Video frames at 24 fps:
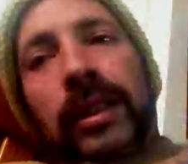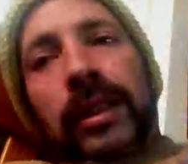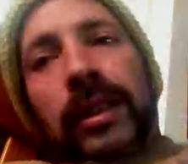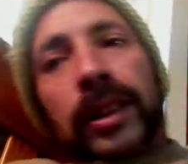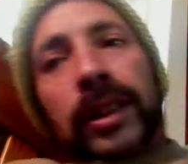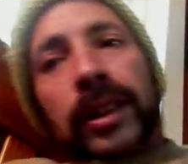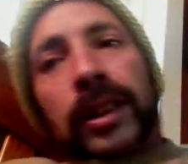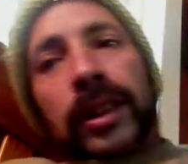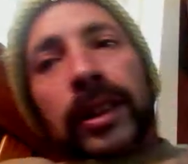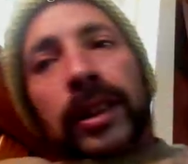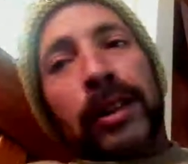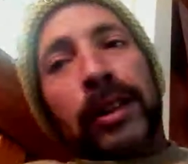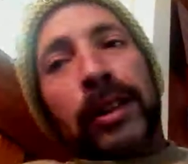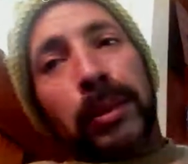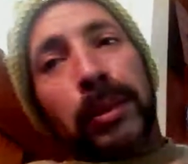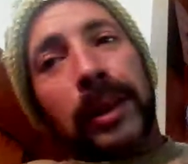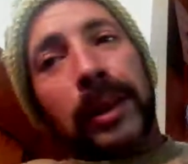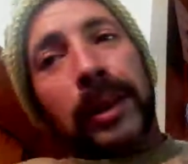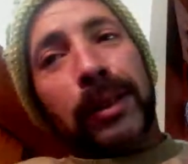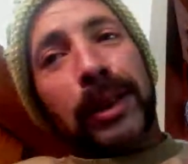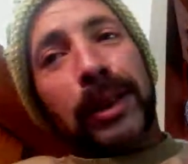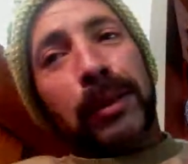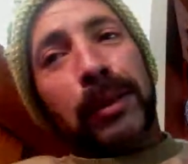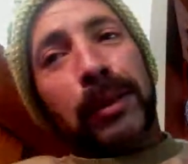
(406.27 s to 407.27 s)
So how soon are
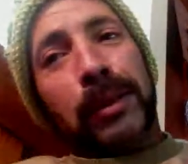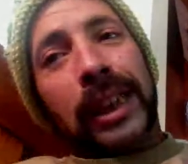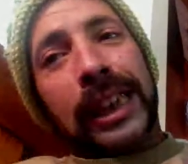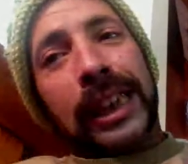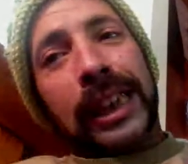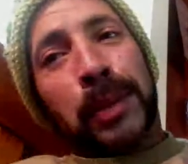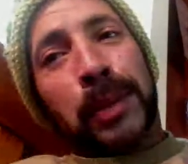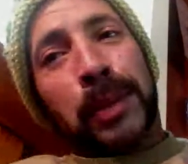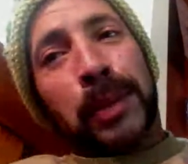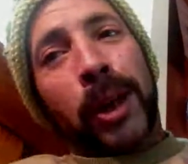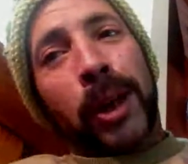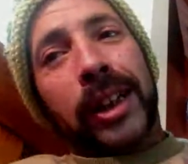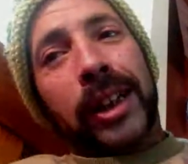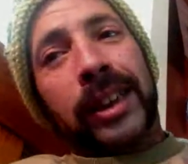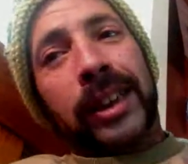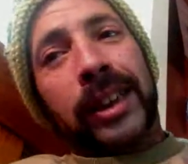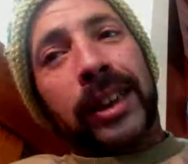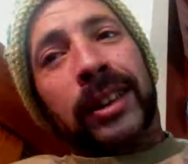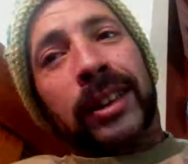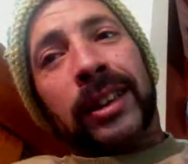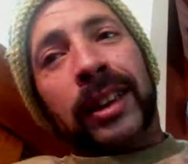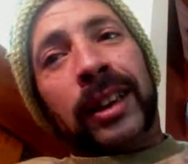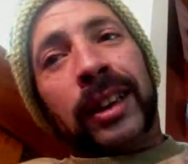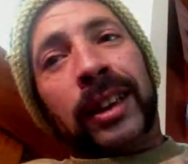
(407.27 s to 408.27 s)
we doing release
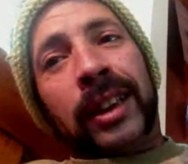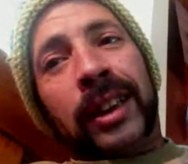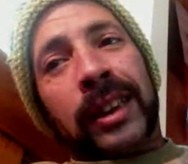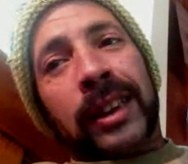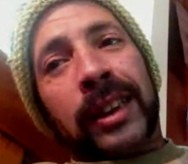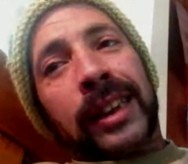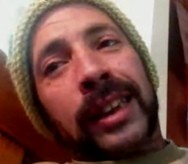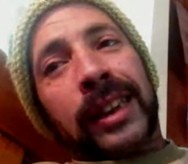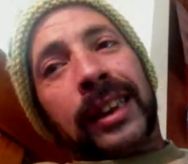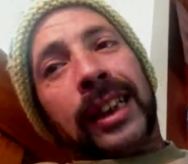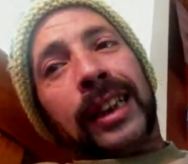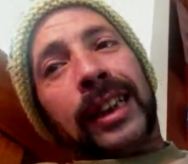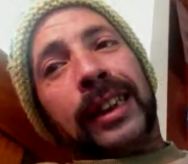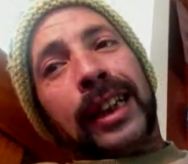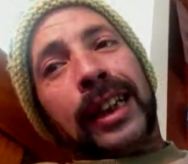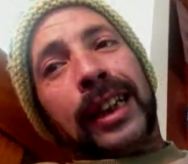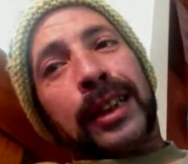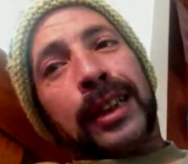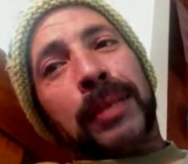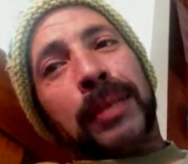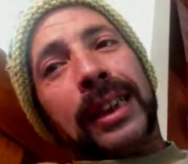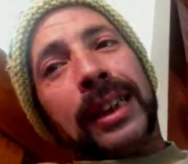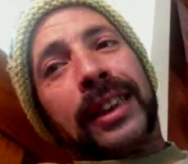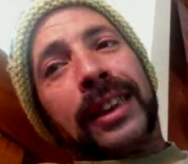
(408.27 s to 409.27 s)
parties?
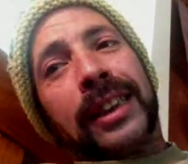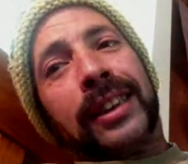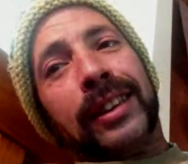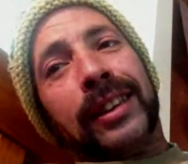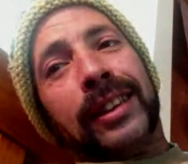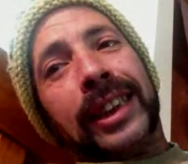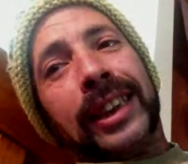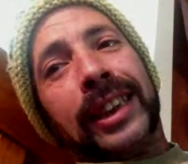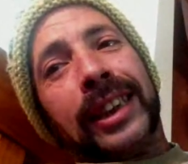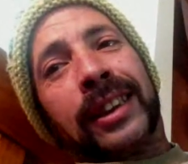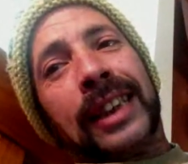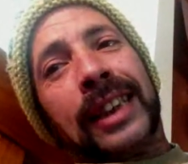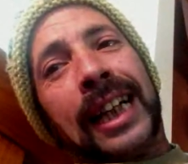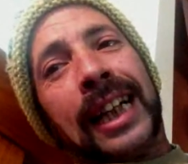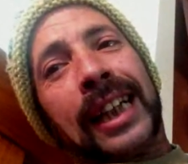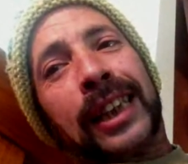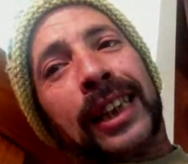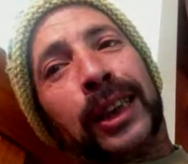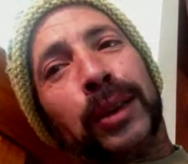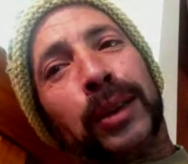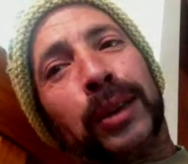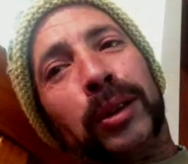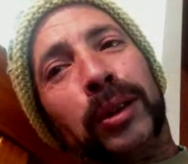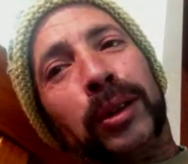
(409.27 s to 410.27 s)
That's my serious
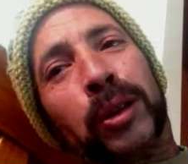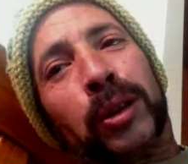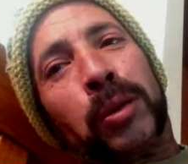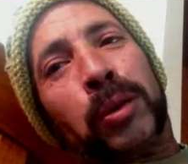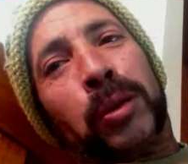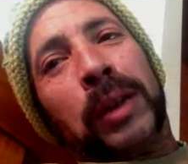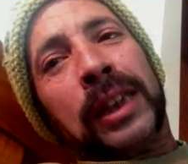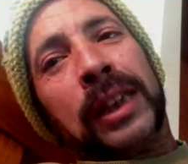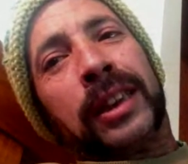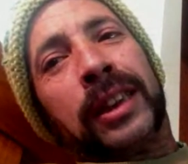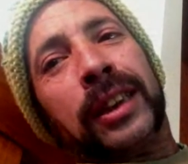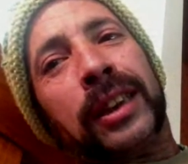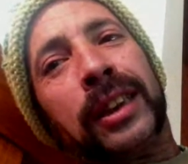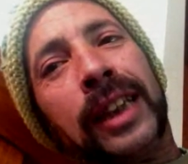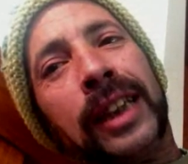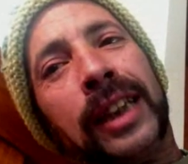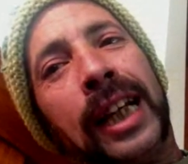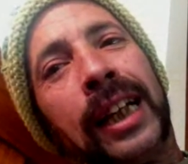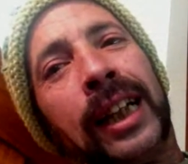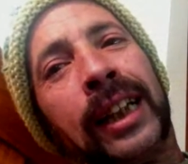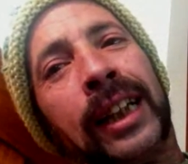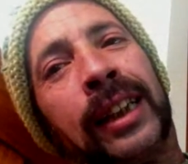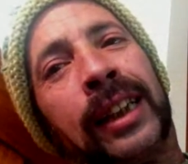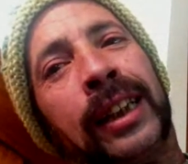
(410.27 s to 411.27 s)
actual question,
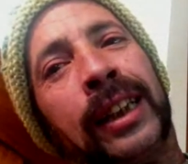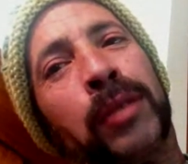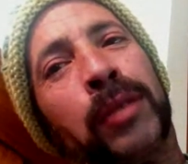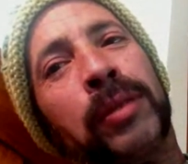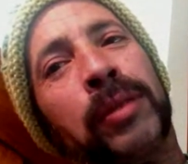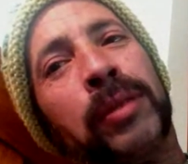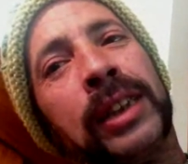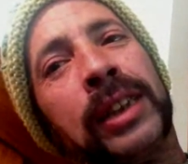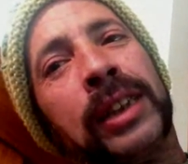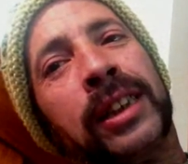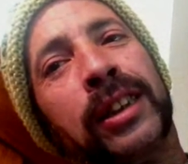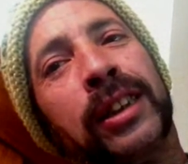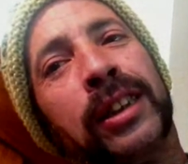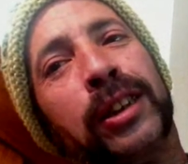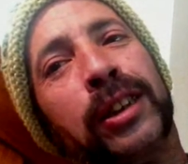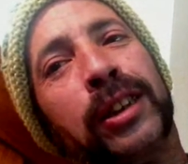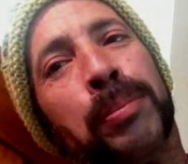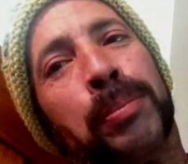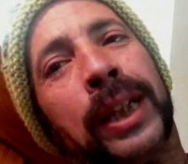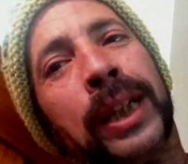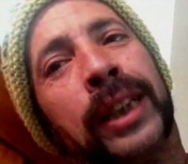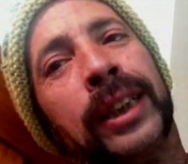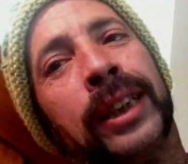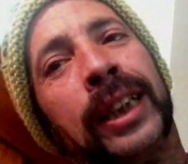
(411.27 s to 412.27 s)
and I think we should do
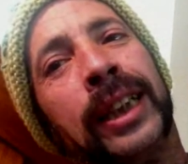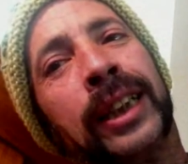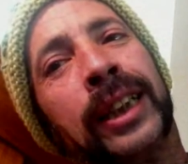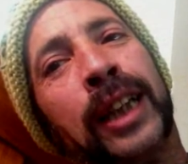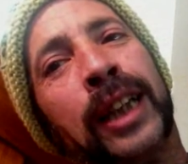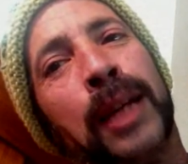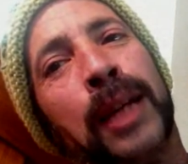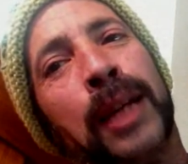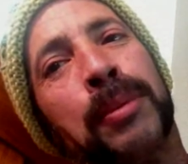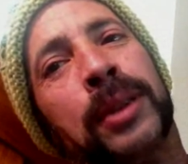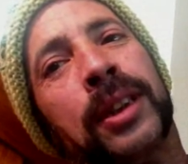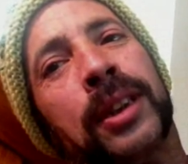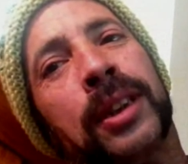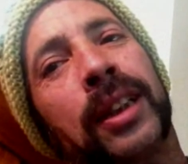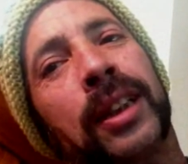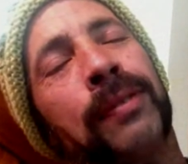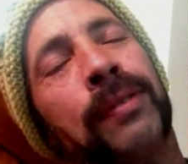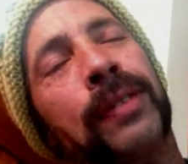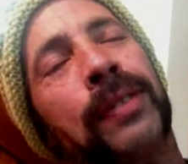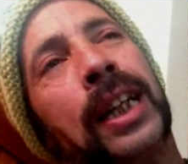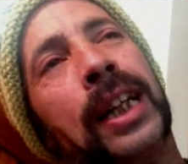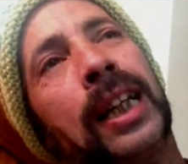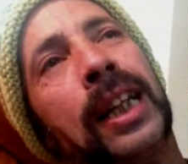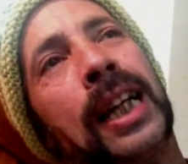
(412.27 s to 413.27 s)
picnic type
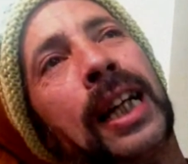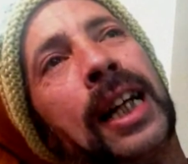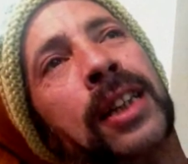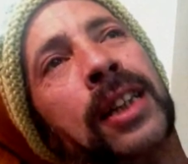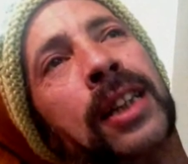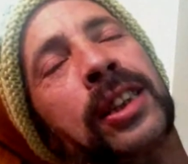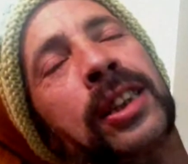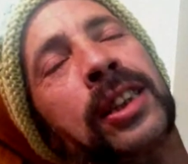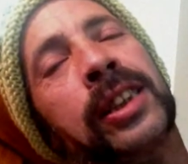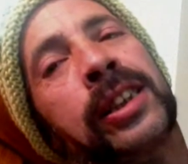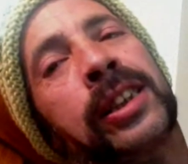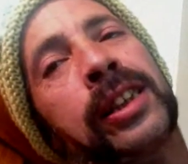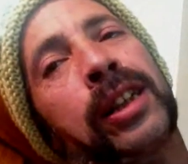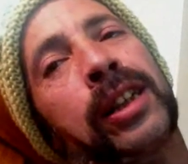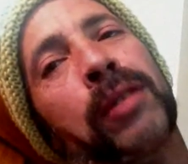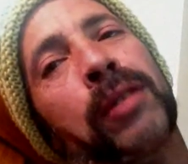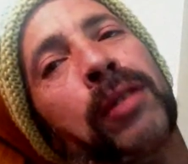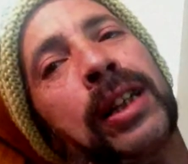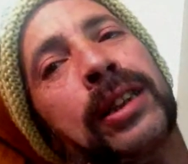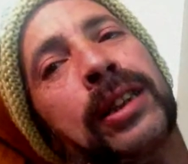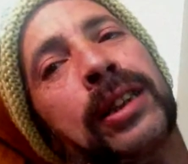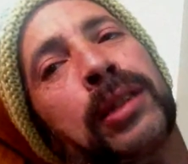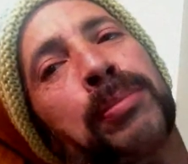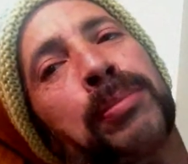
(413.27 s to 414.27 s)
stuff and actually share
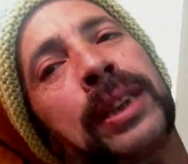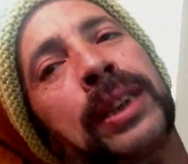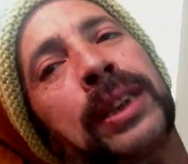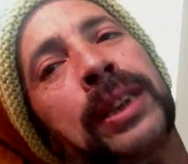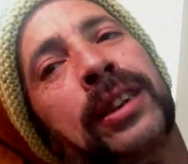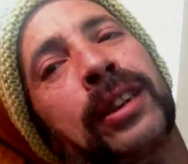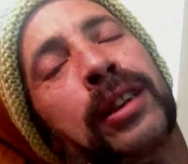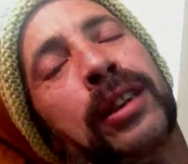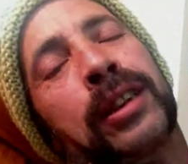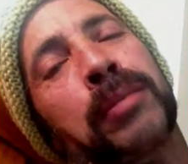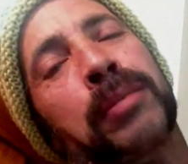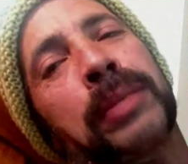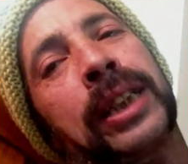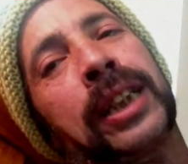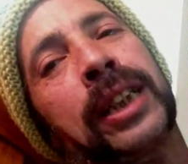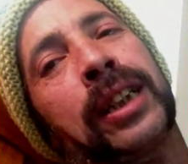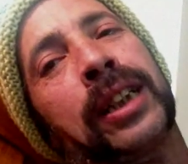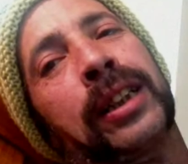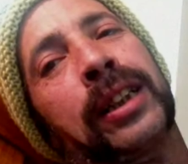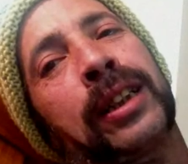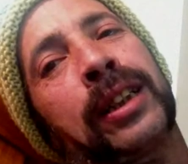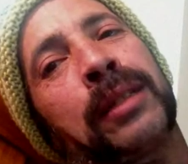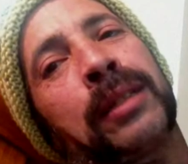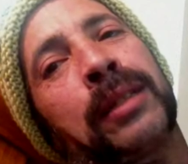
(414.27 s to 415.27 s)
recipes that can be
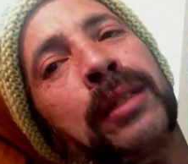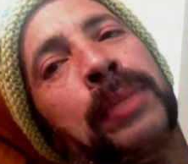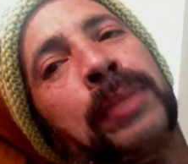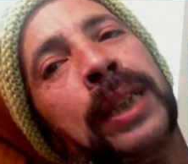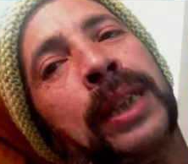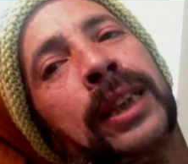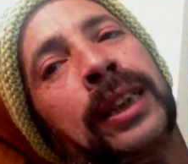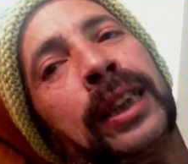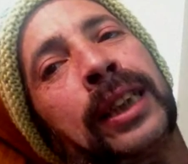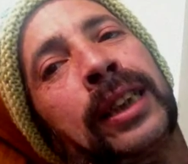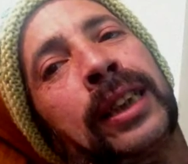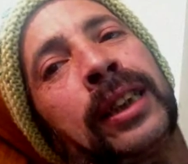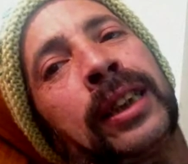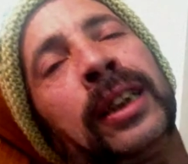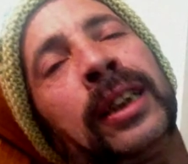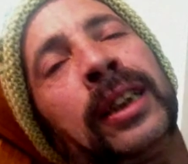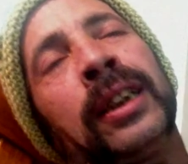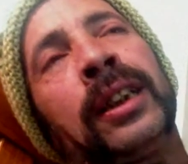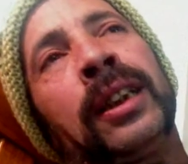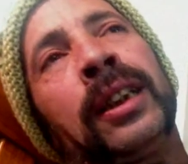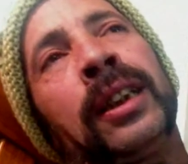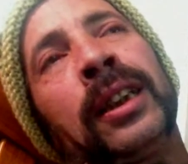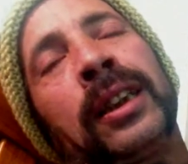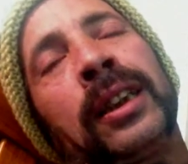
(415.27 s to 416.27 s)
done at a picnic
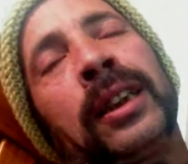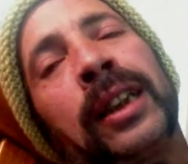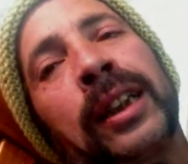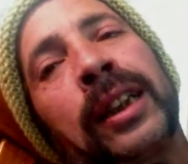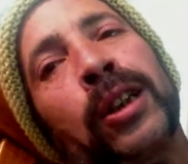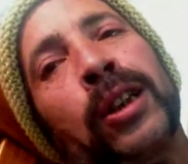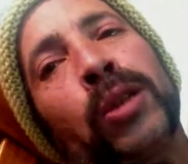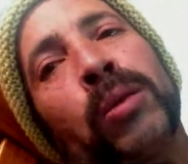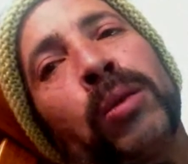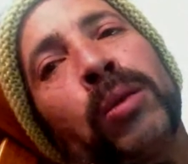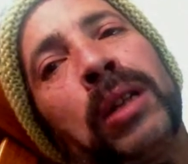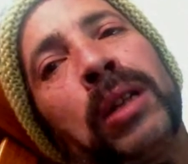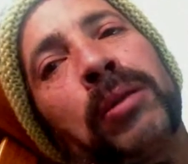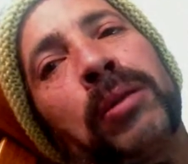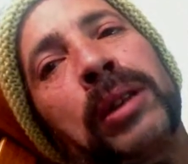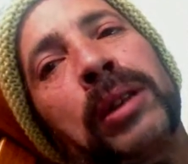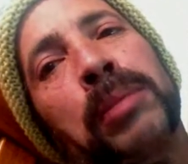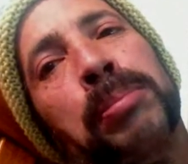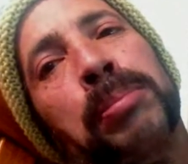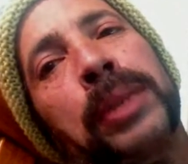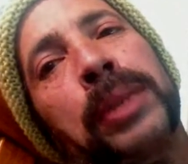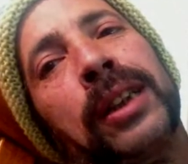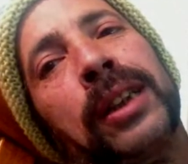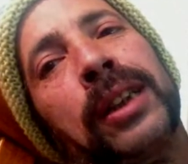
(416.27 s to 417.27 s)
that go well
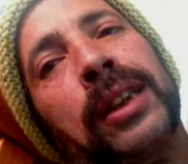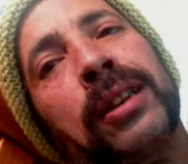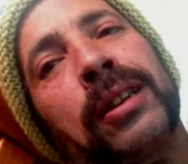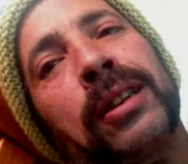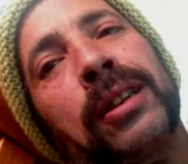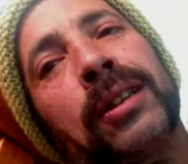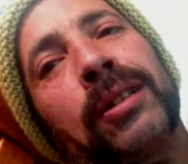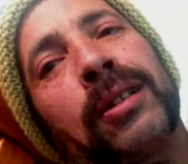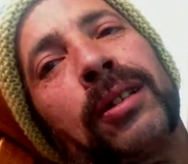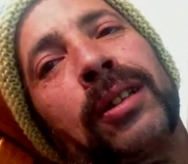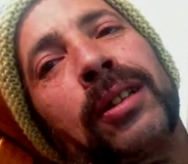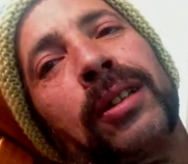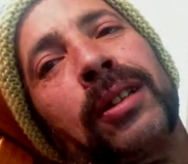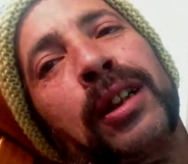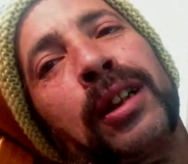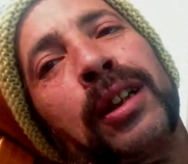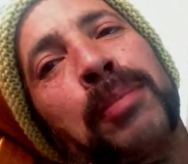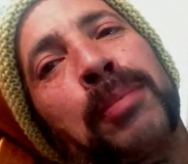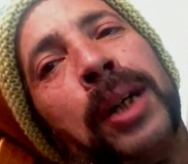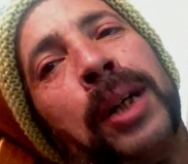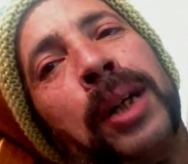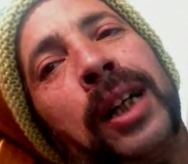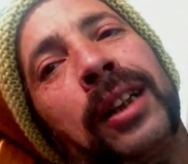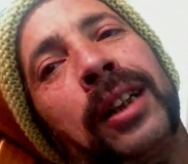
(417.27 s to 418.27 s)
with beer or a
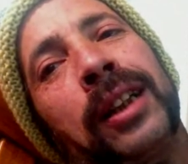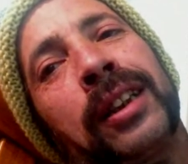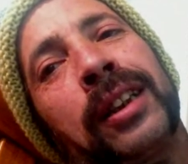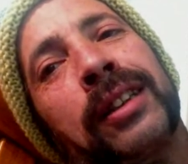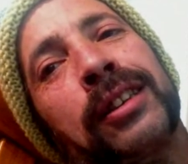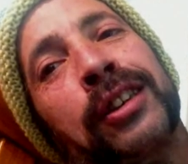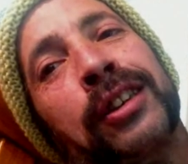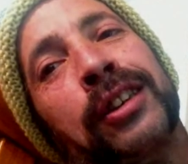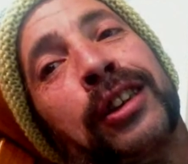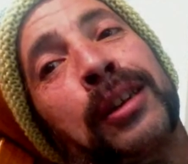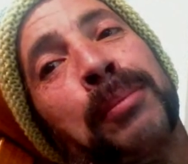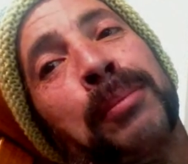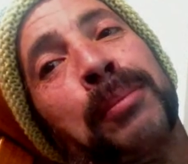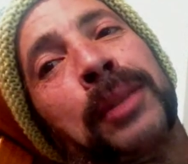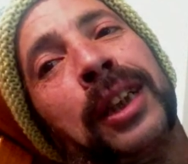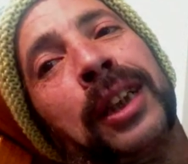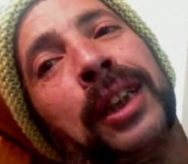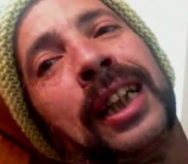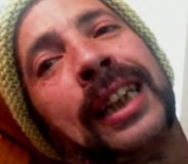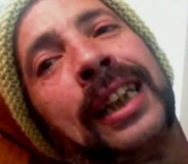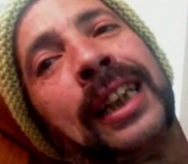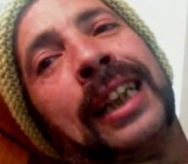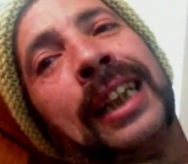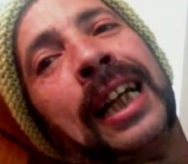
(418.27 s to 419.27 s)
potluck or something
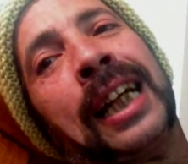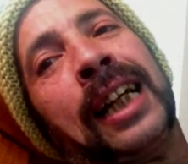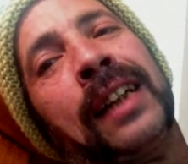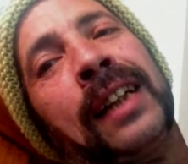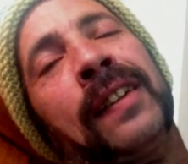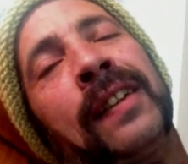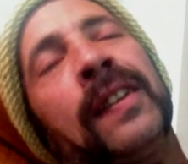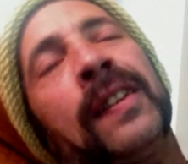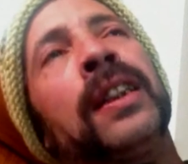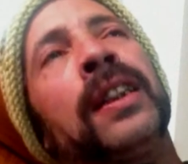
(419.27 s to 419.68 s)
like that.